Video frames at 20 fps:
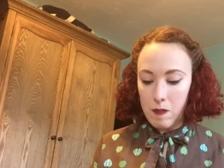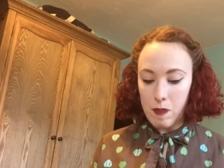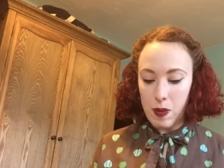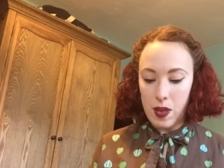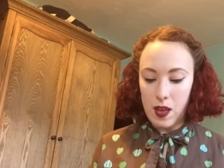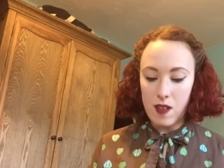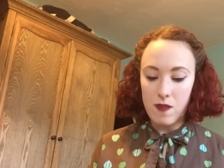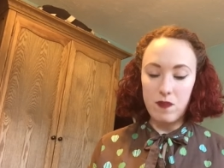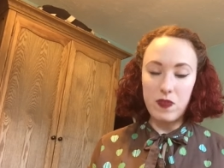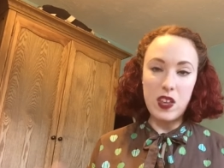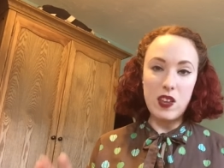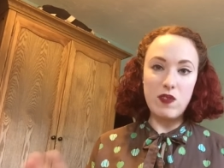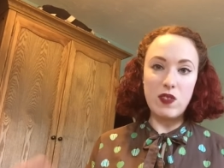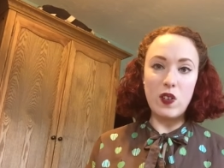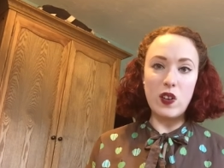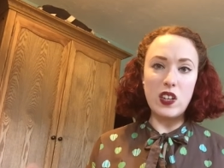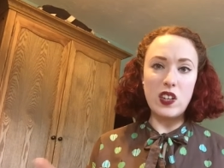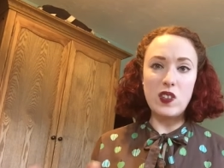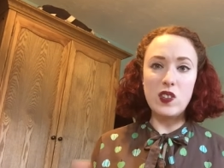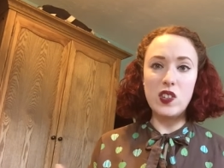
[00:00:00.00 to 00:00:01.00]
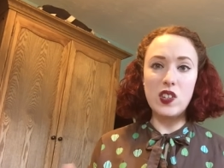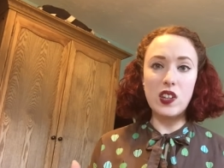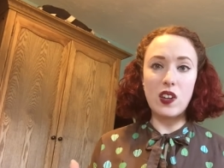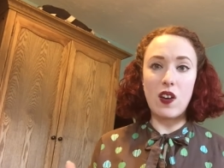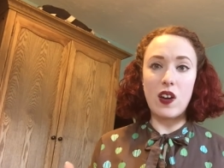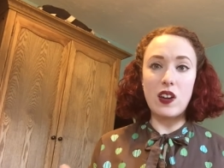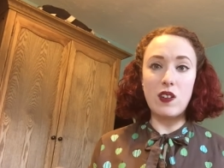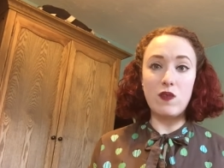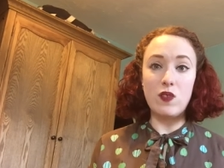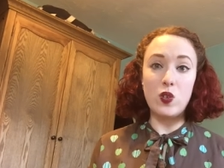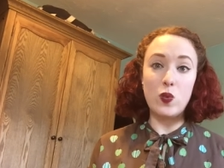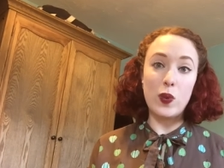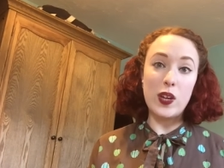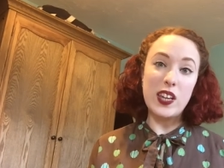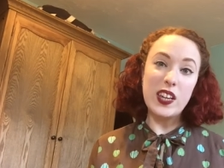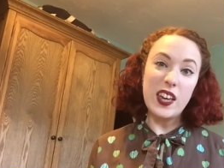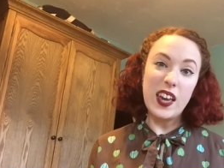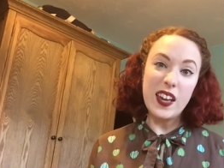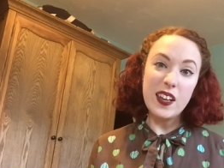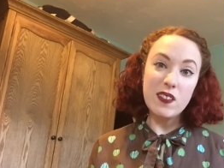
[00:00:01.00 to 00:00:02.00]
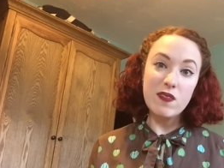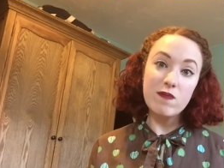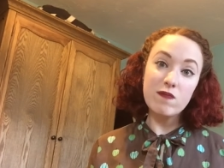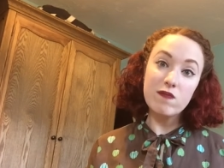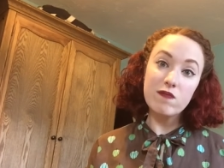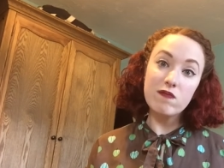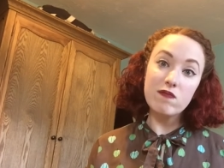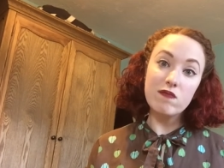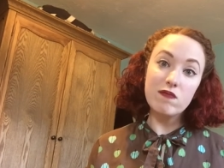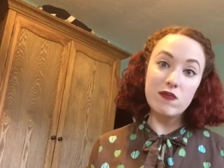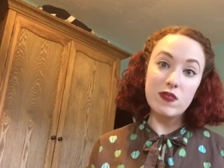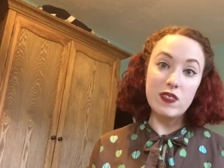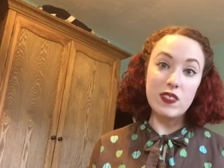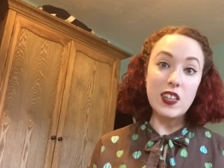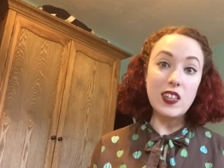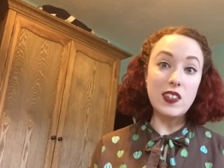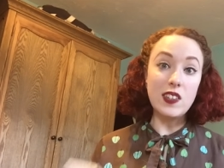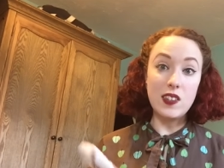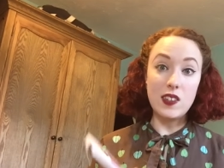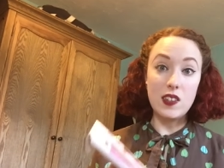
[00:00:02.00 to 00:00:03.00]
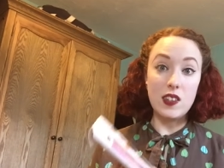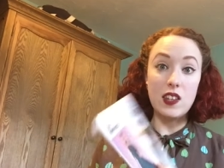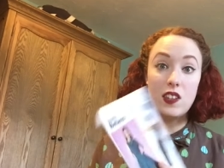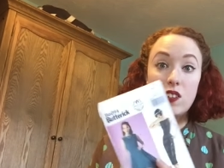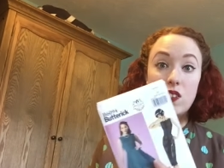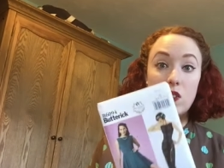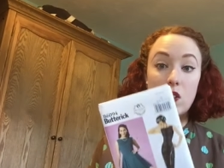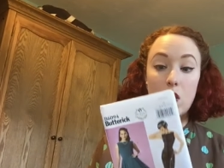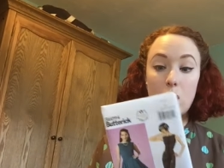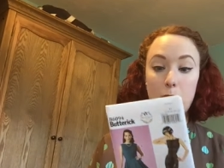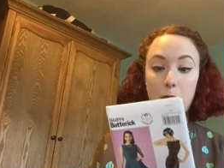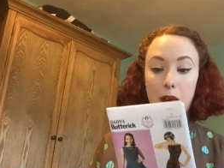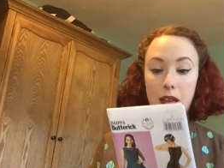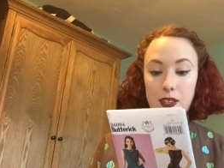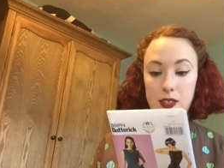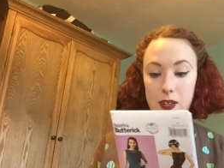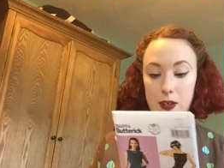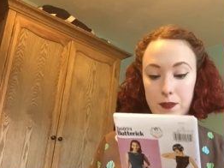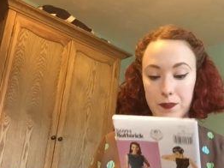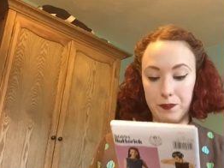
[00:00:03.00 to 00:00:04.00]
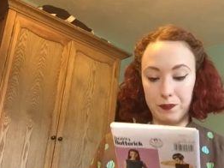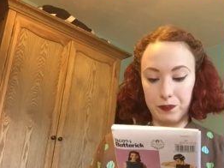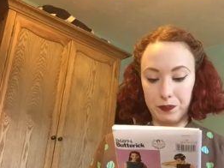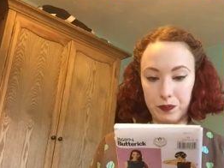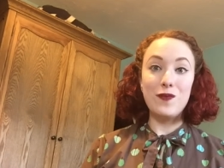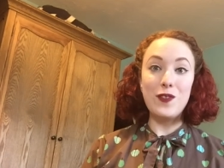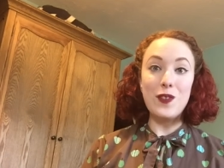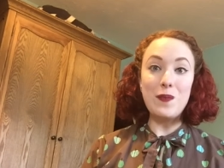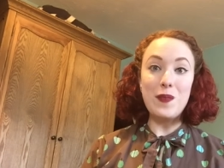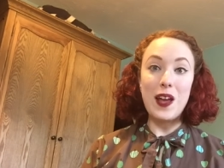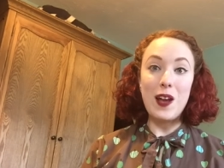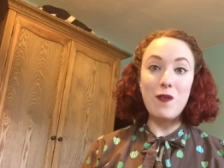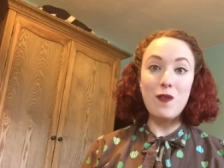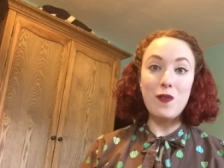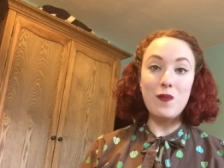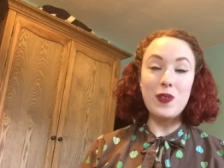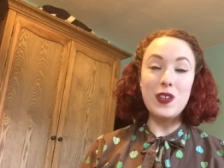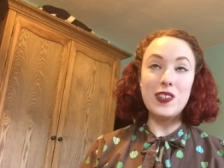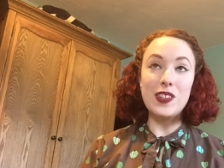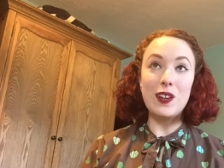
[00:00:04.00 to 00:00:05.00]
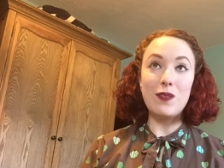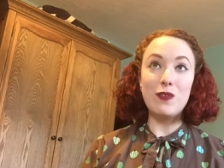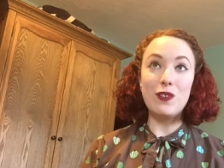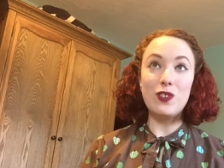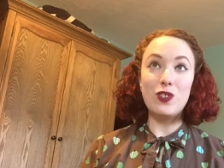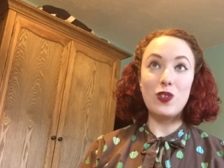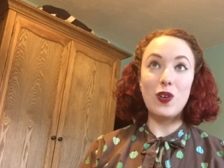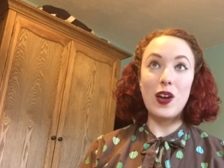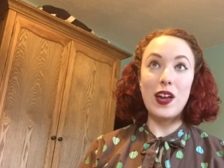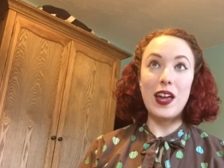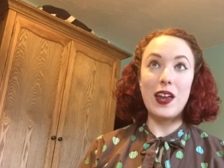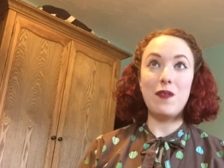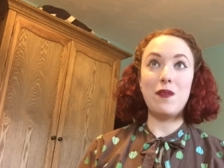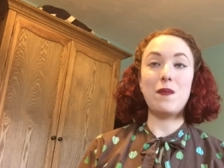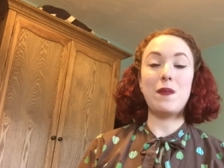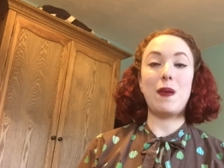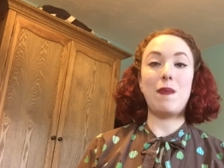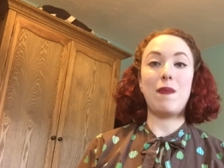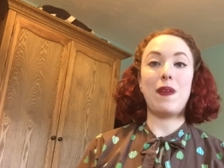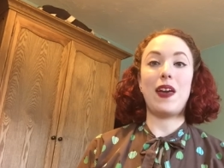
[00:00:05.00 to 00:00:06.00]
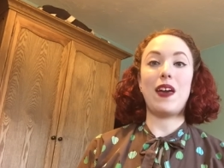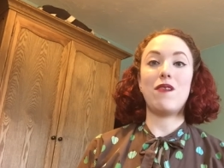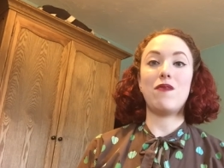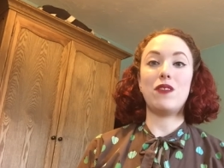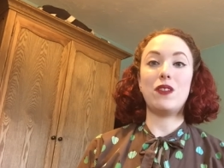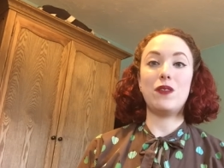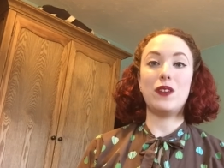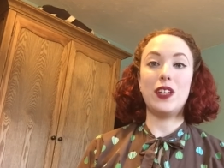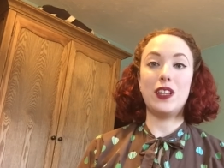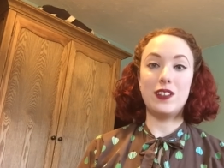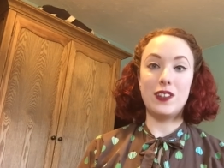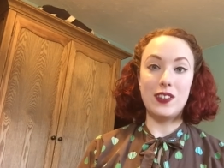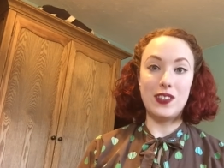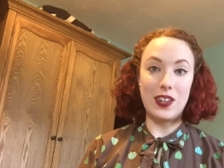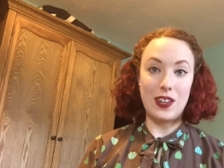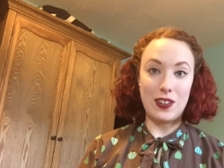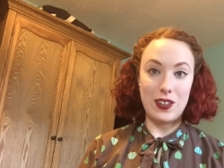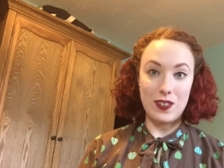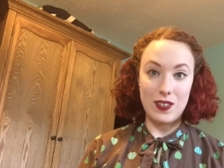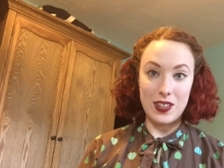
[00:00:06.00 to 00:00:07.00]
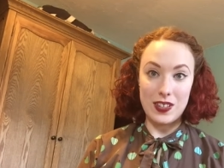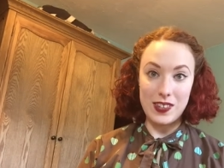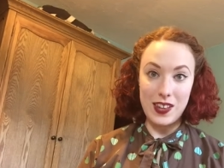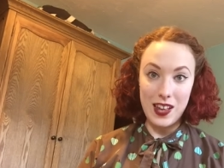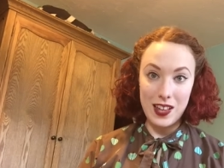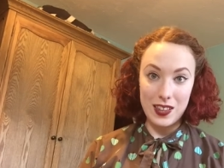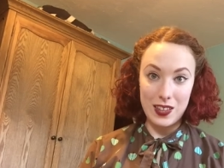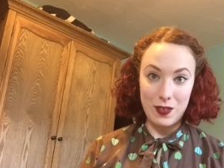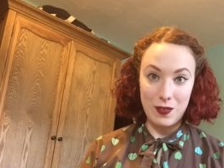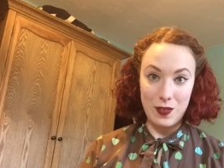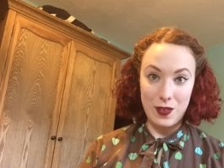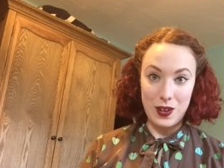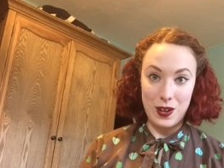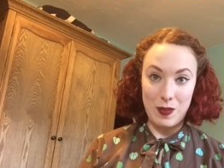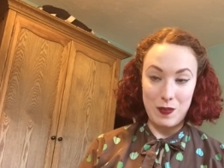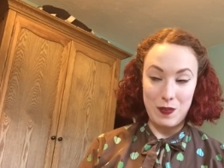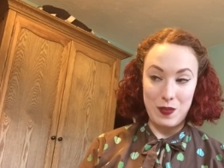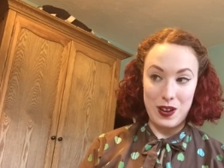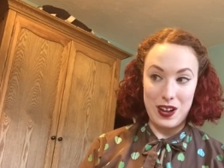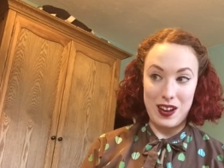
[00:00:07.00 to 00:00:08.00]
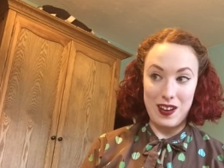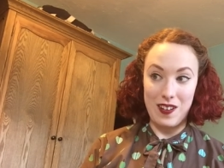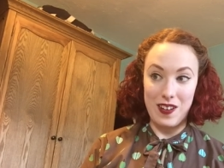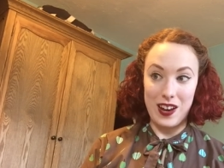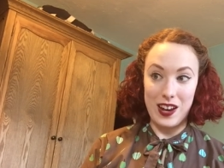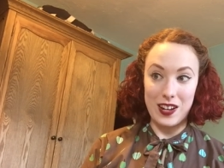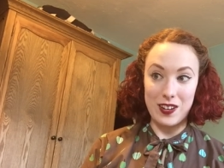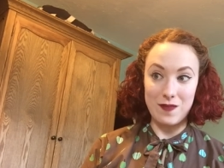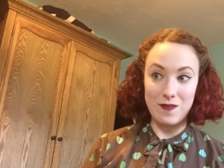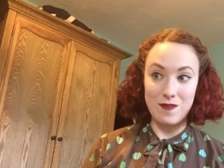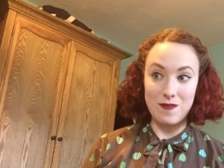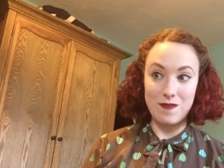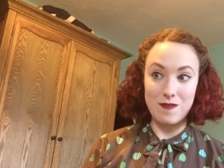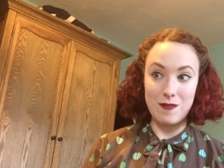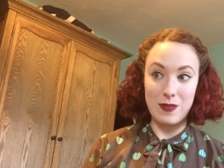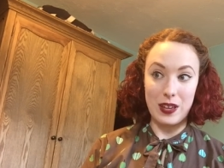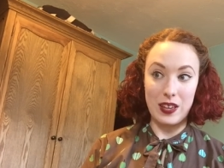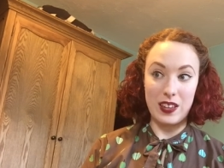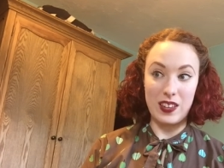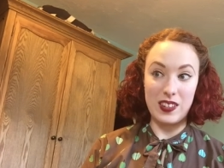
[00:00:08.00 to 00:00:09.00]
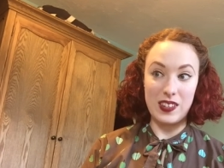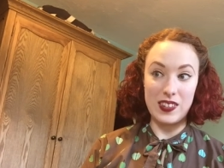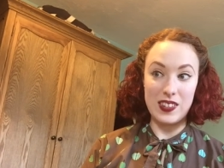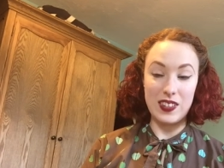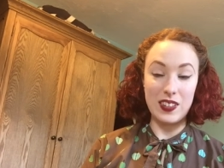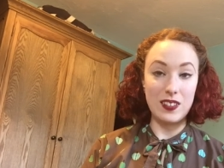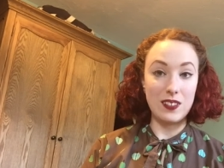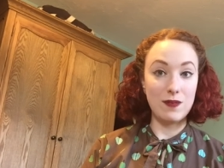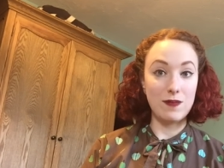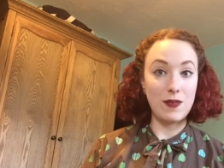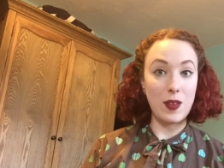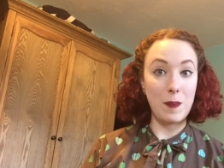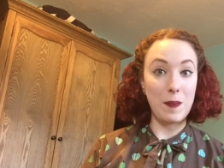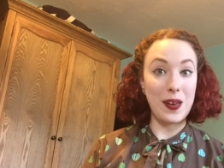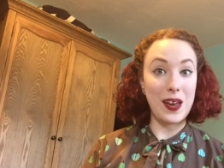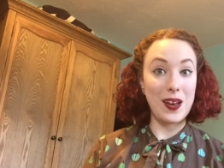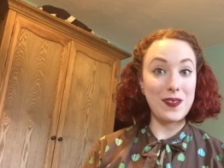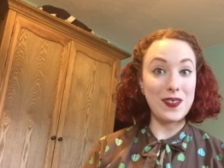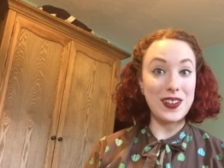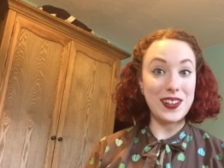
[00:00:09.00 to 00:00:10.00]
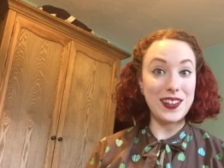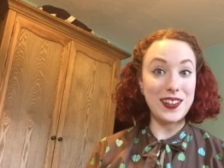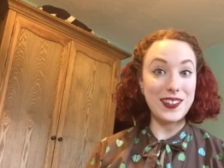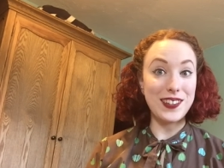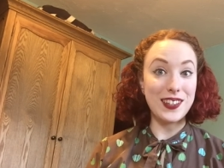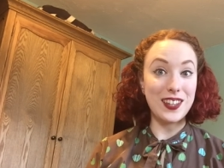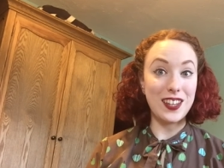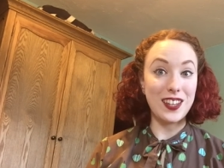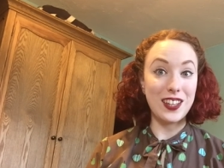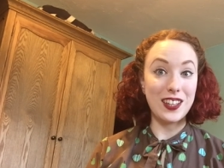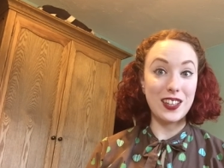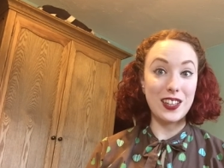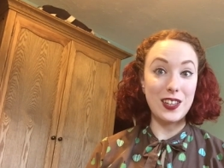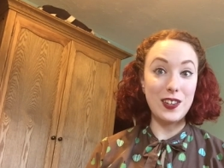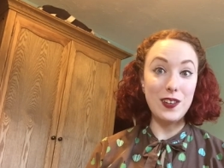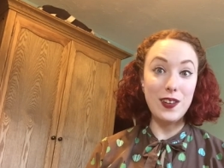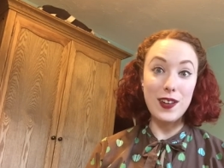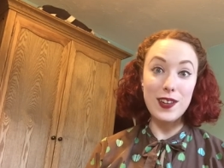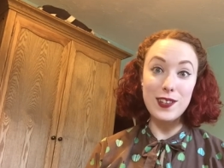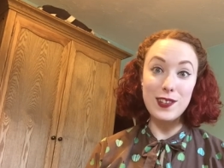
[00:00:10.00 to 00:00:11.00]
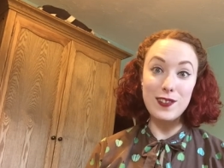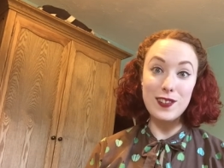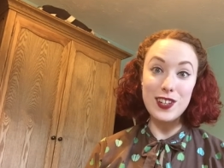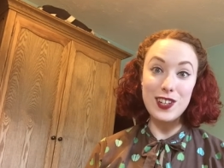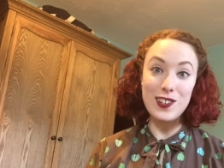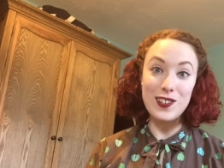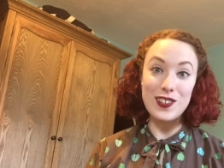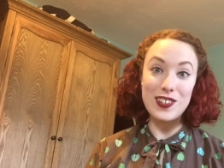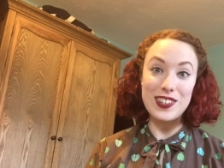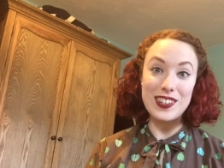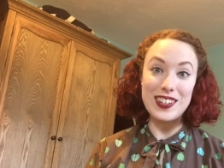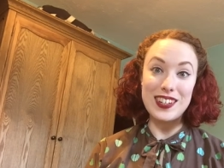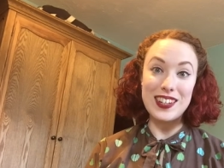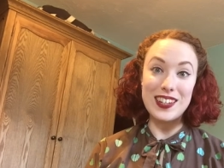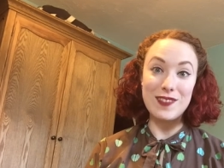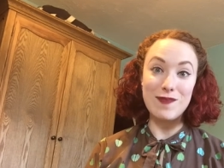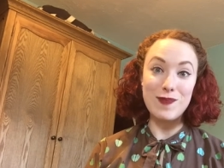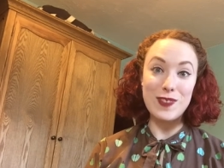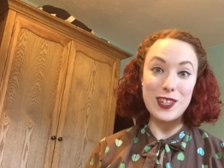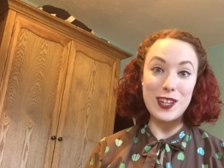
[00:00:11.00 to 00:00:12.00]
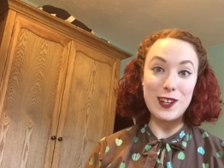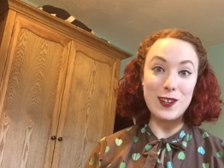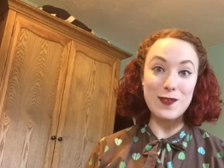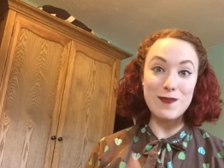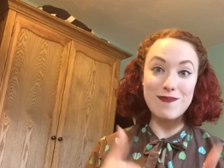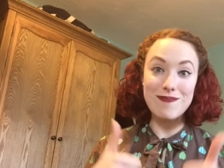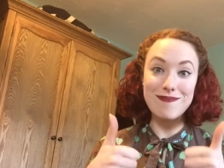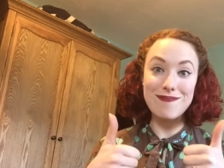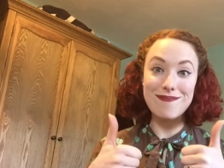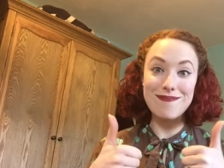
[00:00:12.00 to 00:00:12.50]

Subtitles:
But if you're used to kind of tweaking, this is a good pattern. From now onwards, I will try and remember every week to tell you exactly what I'm wearing, because apparently it's something that you guys are interested in, so